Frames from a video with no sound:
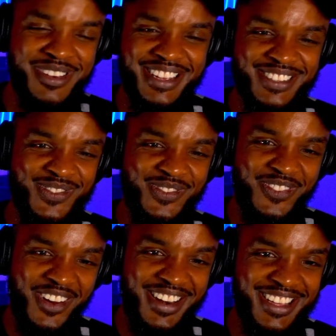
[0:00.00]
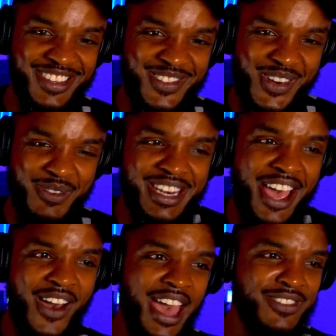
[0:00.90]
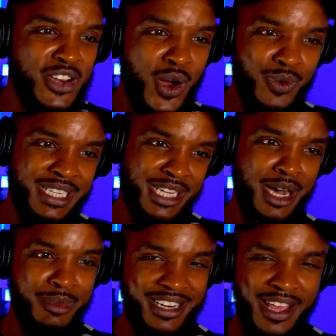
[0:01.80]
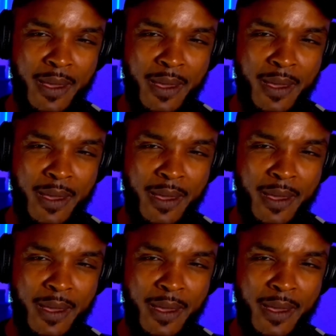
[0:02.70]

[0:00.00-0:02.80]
It's funny. You know, now I even know what's coming.